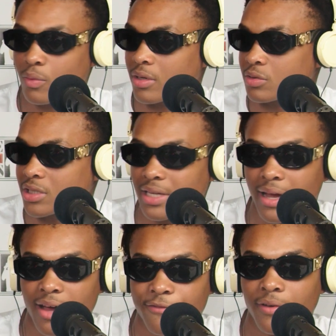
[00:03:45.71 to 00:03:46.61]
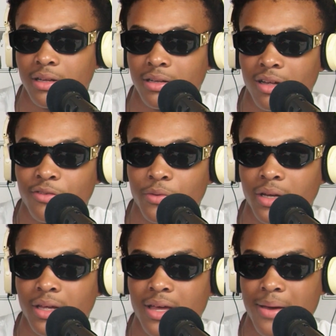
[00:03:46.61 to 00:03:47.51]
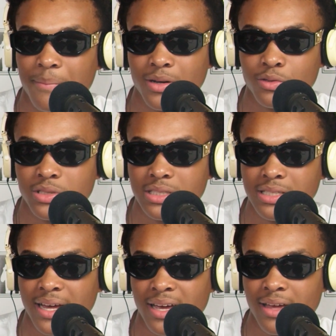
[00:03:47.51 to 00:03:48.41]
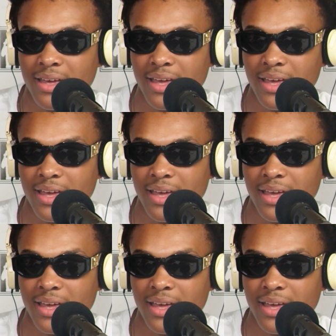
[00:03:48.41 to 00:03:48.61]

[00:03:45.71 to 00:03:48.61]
where it was just like I fell in love with it, but it was just like